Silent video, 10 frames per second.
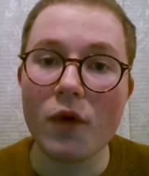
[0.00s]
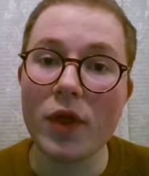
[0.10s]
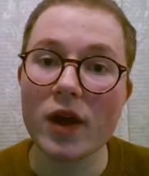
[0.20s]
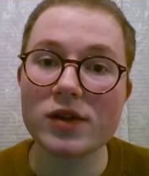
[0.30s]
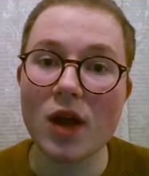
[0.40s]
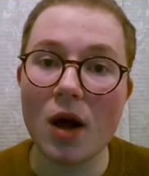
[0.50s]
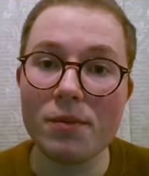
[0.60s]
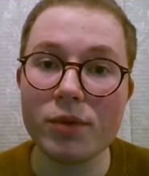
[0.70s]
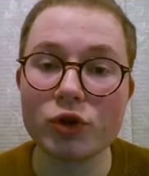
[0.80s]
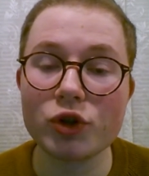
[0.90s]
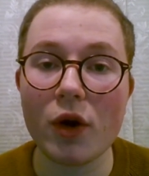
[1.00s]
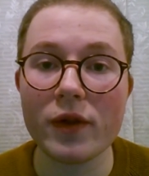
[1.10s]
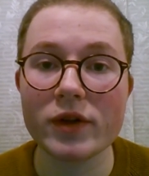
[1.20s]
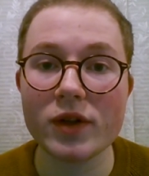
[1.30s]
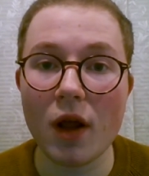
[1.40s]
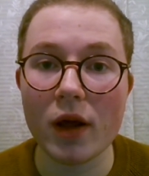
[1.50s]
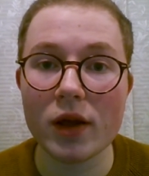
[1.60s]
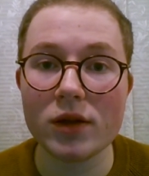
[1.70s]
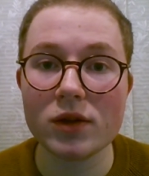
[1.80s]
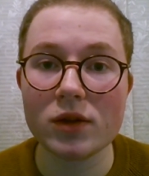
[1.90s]
For the example shown in the
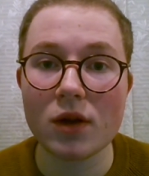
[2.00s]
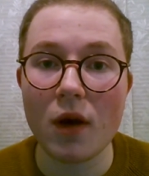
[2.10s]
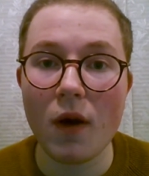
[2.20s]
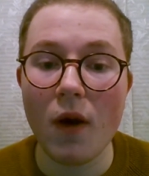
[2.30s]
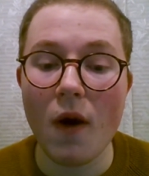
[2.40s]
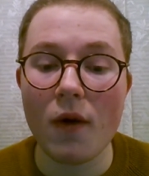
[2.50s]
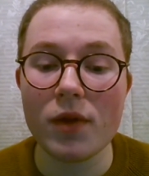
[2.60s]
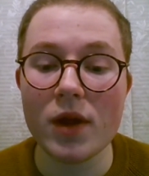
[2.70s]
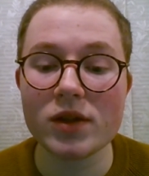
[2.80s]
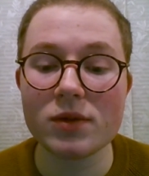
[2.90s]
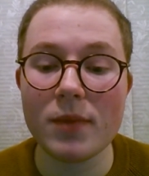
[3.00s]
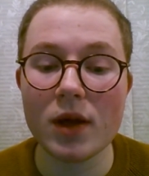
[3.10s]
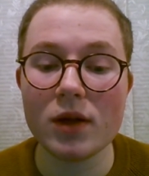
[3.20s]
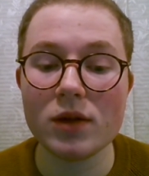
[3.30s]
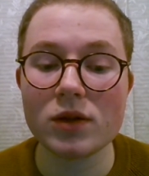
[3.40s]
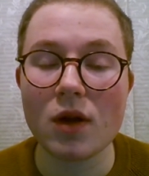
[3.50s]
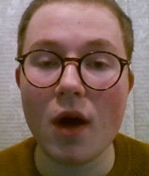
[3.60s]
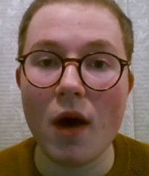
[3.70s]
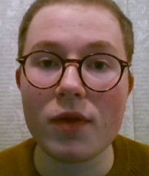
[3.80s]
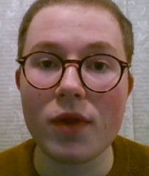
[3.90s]
slides, this
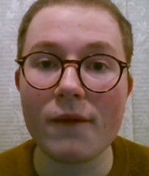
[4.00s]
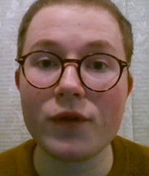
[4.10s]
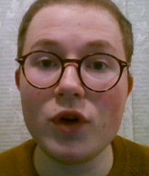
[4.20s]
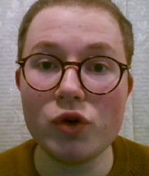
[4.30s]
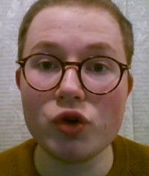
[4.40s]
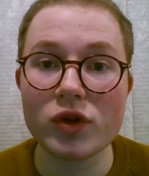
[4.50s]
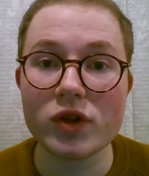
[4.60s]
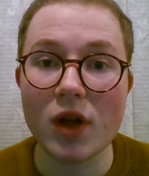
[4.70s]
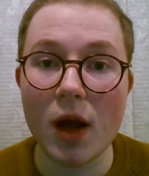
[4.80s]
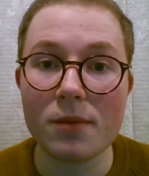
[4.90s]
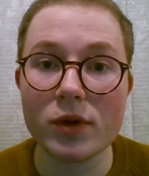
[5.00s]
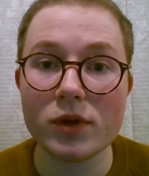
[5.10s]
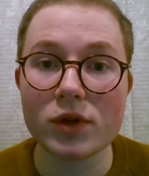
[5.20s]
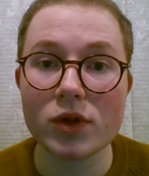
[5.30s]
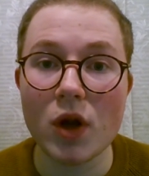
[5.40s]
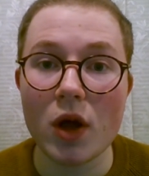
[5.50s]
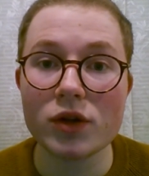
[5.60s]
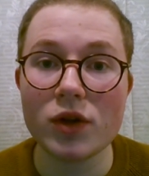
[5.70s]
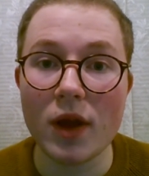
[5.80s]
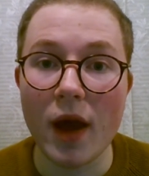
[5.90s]
means that future assignments
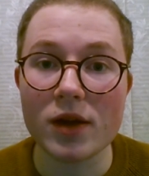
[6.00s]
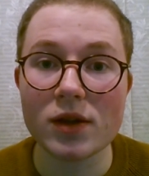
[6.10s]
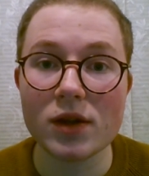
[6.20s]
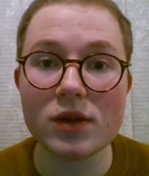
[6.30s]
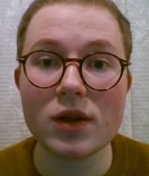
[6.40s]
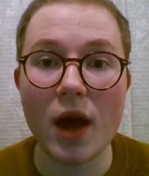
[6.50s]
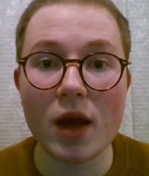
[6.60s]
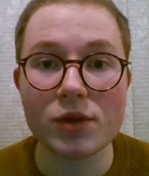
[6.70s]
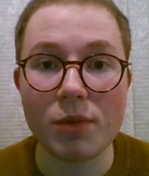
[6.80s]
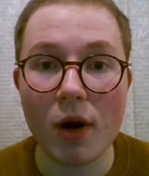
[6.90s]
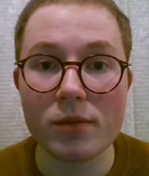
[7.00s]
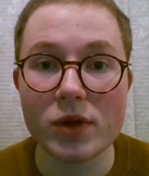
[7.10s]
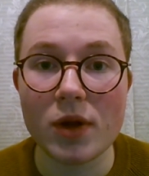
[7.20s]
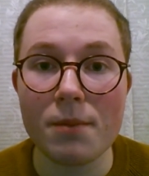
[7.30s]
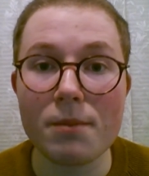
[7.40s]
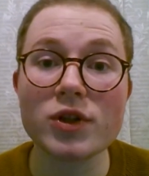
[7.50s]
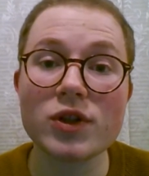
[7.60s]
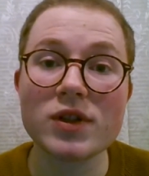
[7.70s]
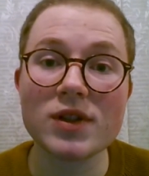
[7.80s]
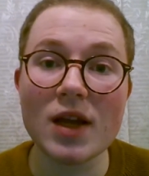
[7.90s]
to the x's, the x primes,
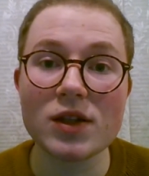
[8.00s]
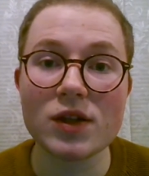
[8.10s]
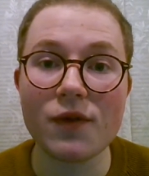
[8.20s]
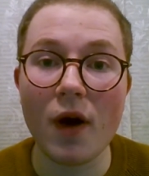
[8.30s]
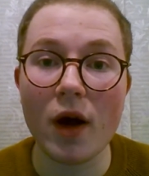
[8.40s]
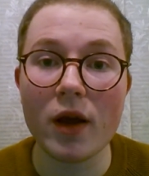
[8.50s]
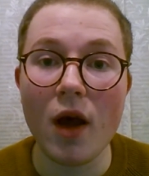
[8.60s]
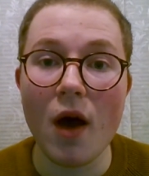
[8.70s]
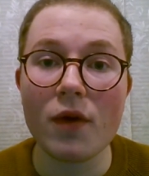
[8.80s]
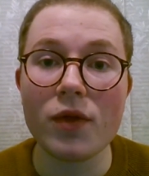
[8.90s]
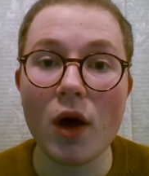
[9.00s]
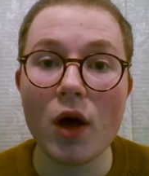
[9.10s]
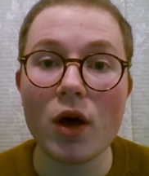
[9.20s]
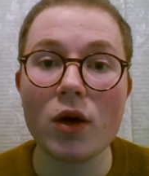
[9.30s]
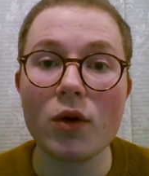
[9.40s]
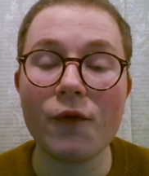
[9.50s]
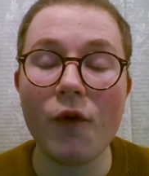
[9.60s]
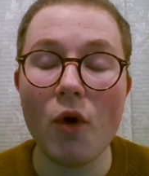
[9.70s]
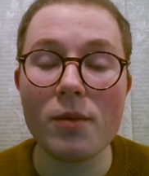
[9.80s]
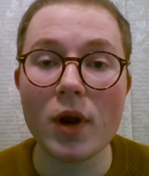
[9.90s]
must satisfy the
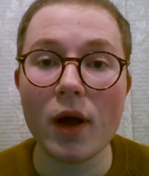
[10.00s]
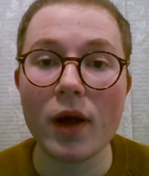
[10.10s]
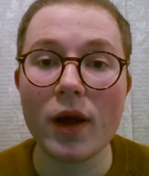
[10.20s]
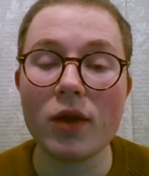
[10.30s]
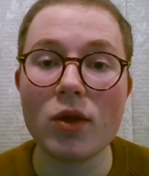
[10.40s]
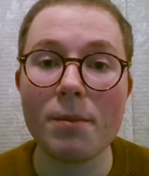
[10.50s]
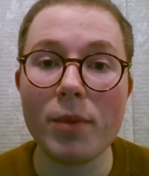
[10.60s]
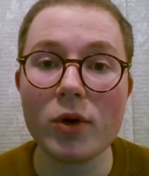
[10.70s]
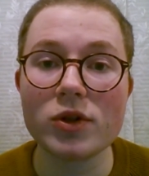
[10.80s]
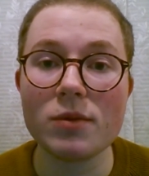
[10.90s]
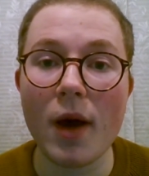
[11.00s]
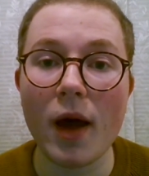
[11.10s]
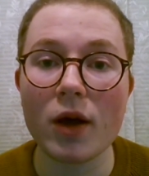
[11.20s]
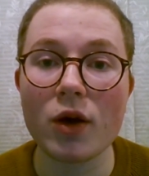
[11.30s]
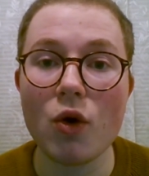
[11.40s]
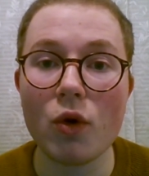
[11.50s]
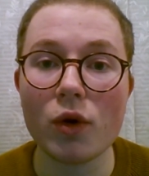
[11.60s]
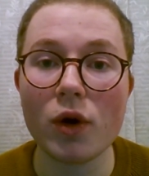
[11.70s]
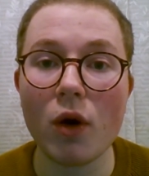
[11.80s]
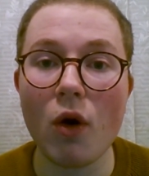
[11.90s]
formula in the bottom right-hand
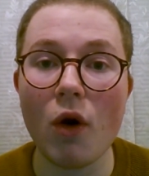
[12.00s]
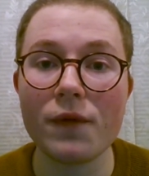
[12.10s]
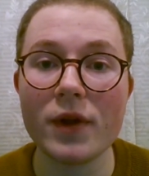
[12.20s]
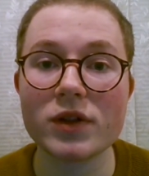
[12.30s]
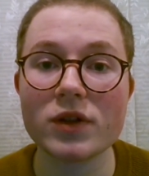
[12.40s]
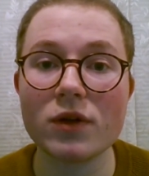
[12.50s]
corner of